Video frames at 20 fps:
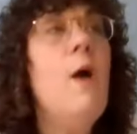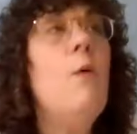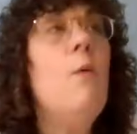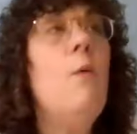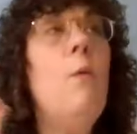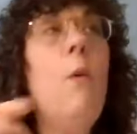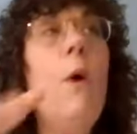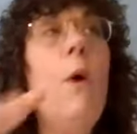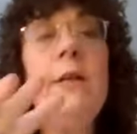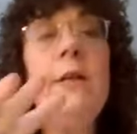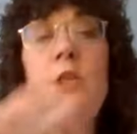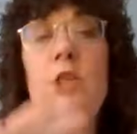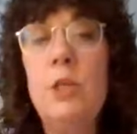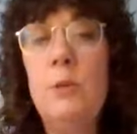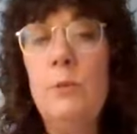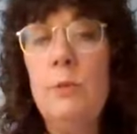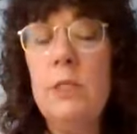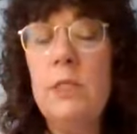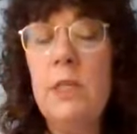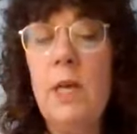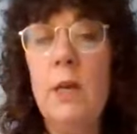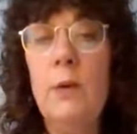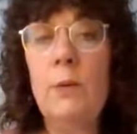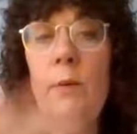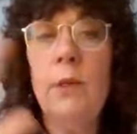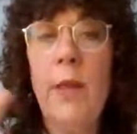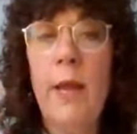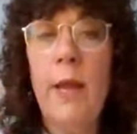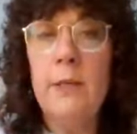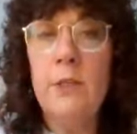When she was done
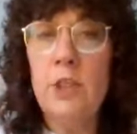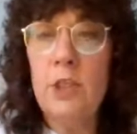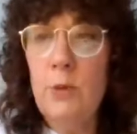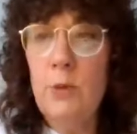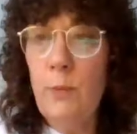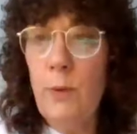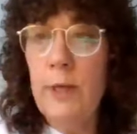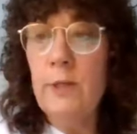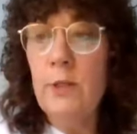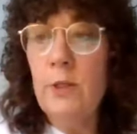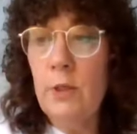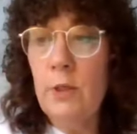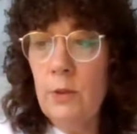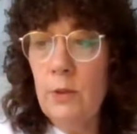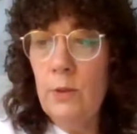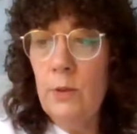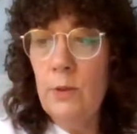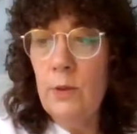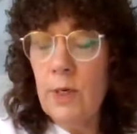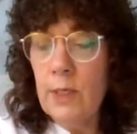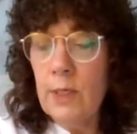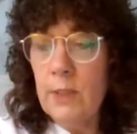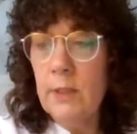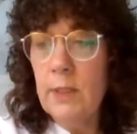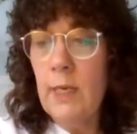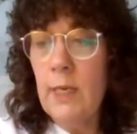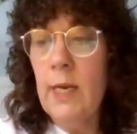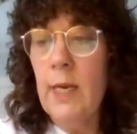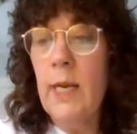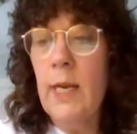with that, she went to New York
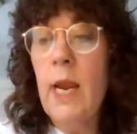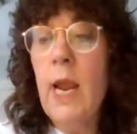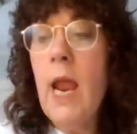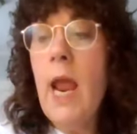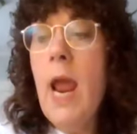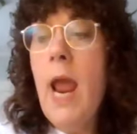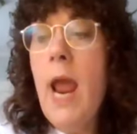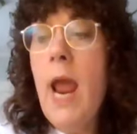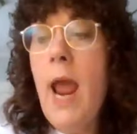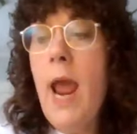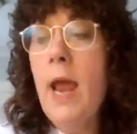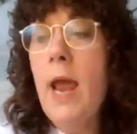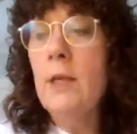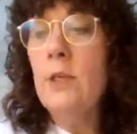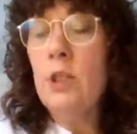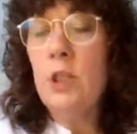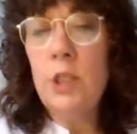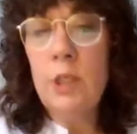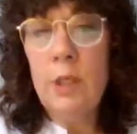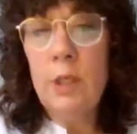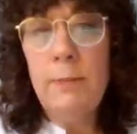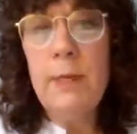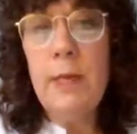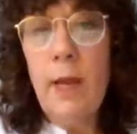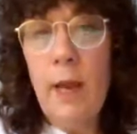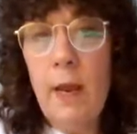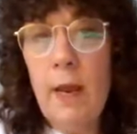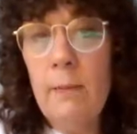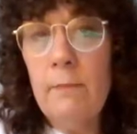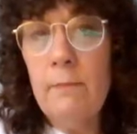City and she
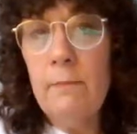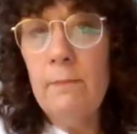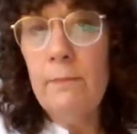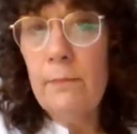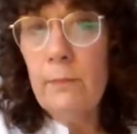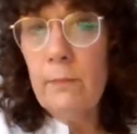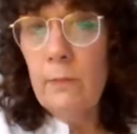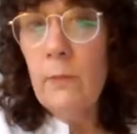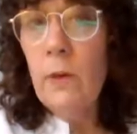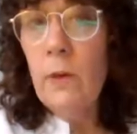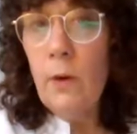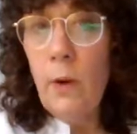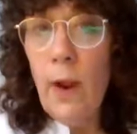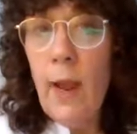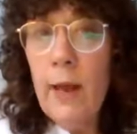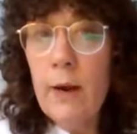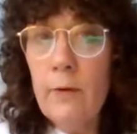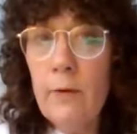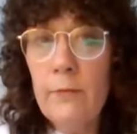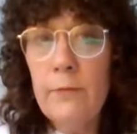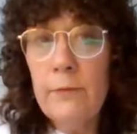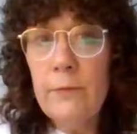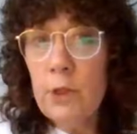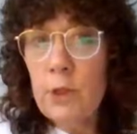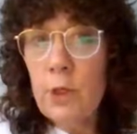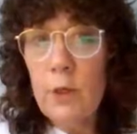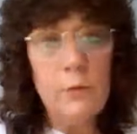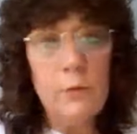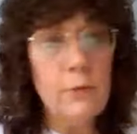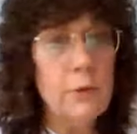became, head of
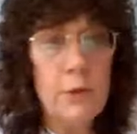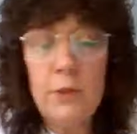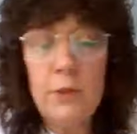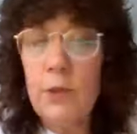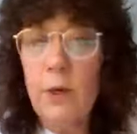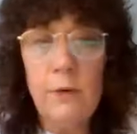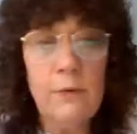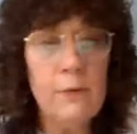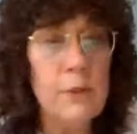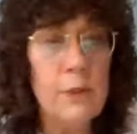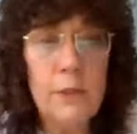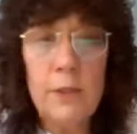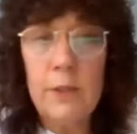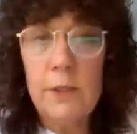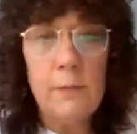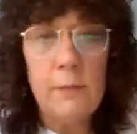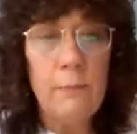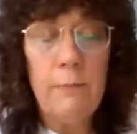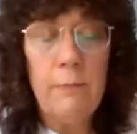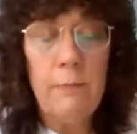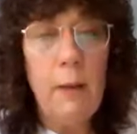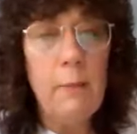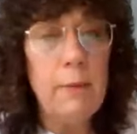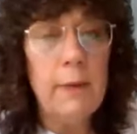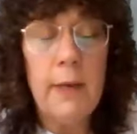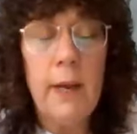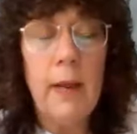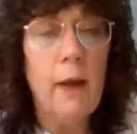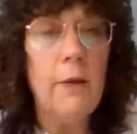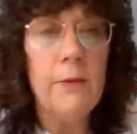children's services and
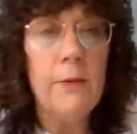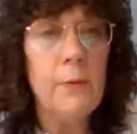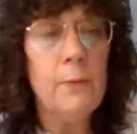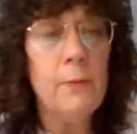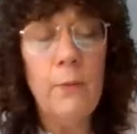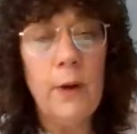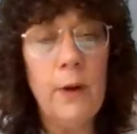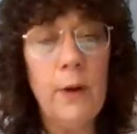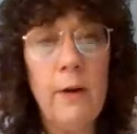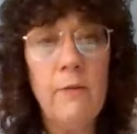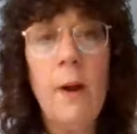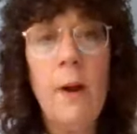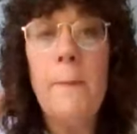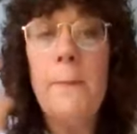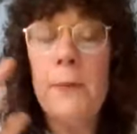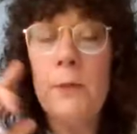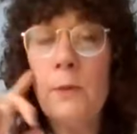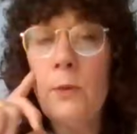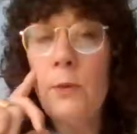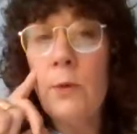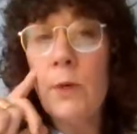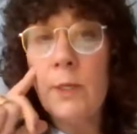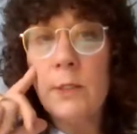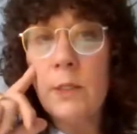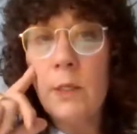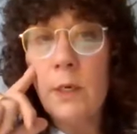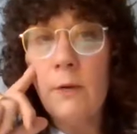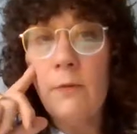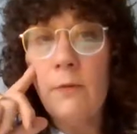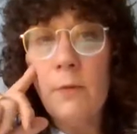public health and whatever up in New York
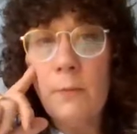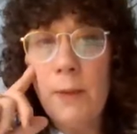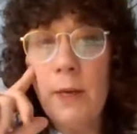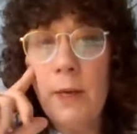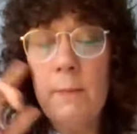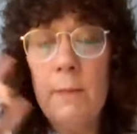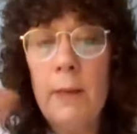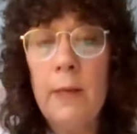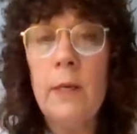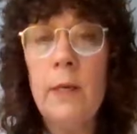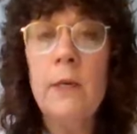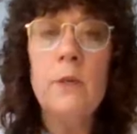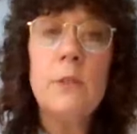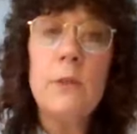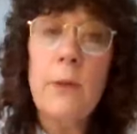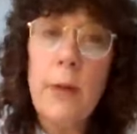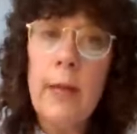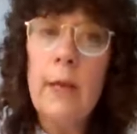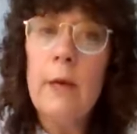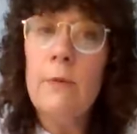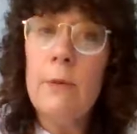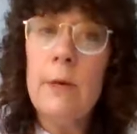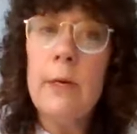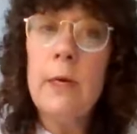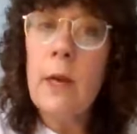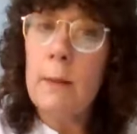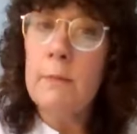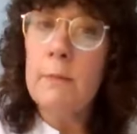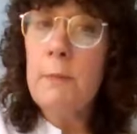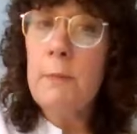City for many, many years. So Anna
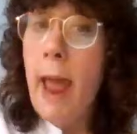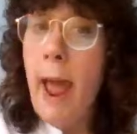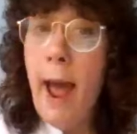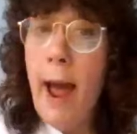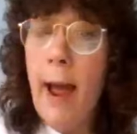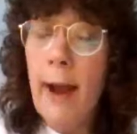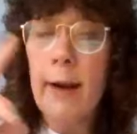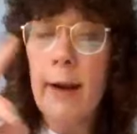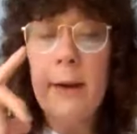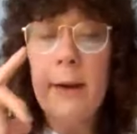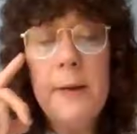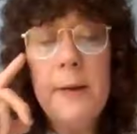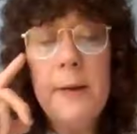Rita comes back.